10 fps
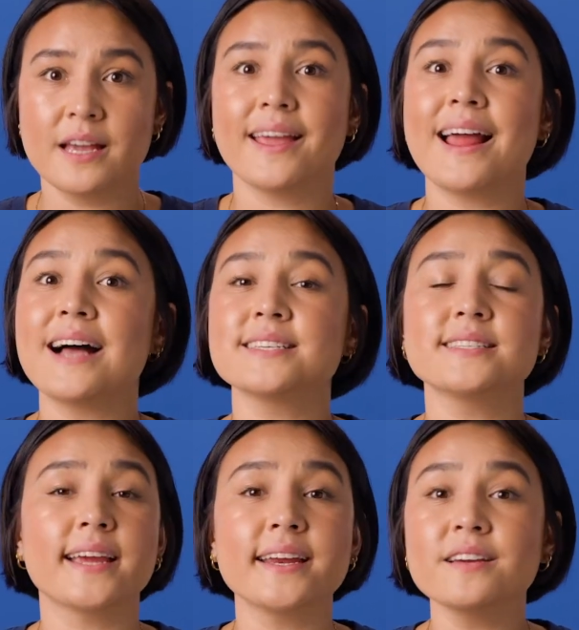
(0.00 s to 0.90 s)
It has a
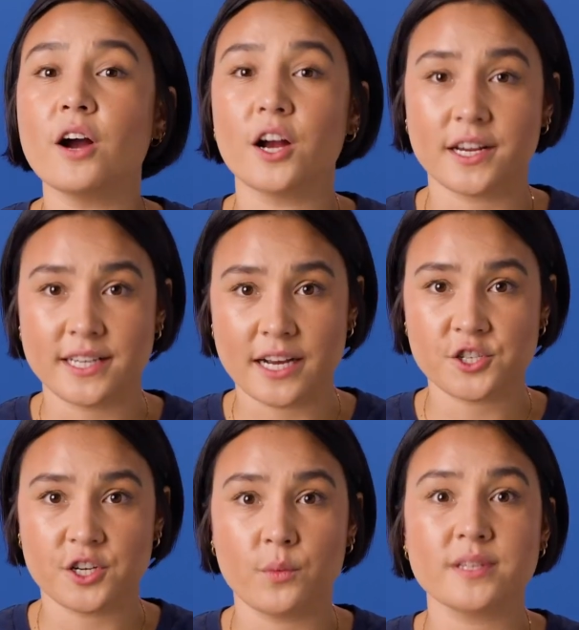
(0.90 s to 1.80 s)
native
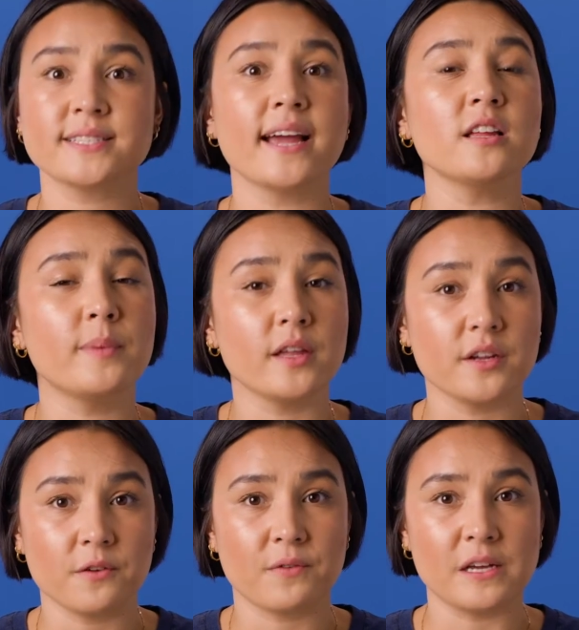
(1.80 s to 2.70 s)
architecture with
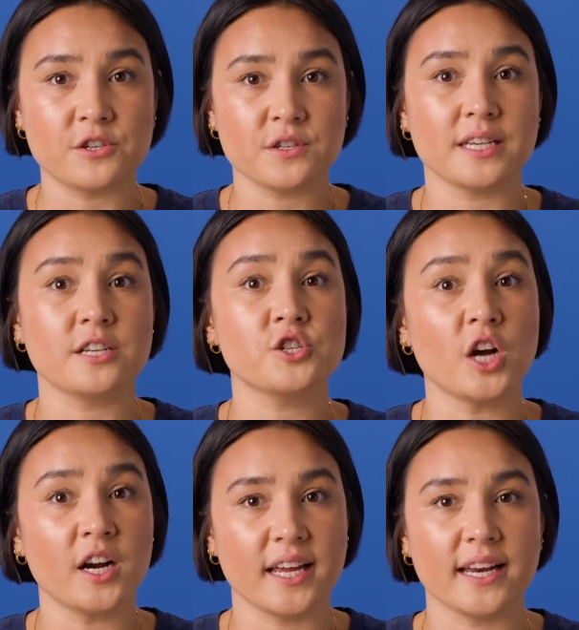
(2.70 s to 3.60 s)
scalability features like
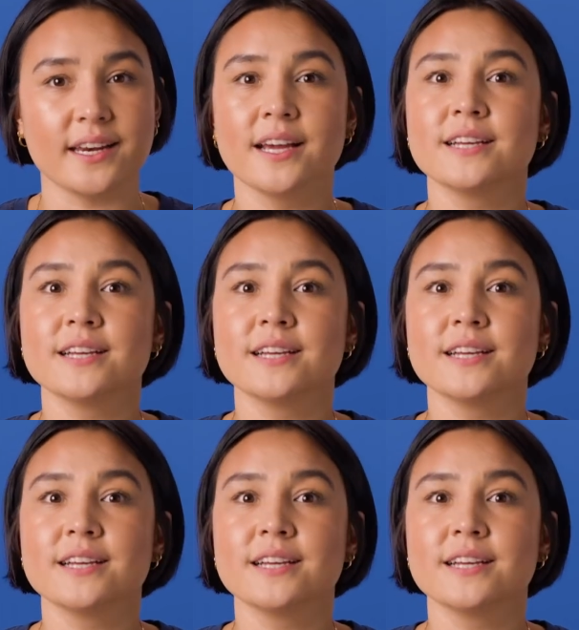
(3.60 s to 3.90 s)
sharding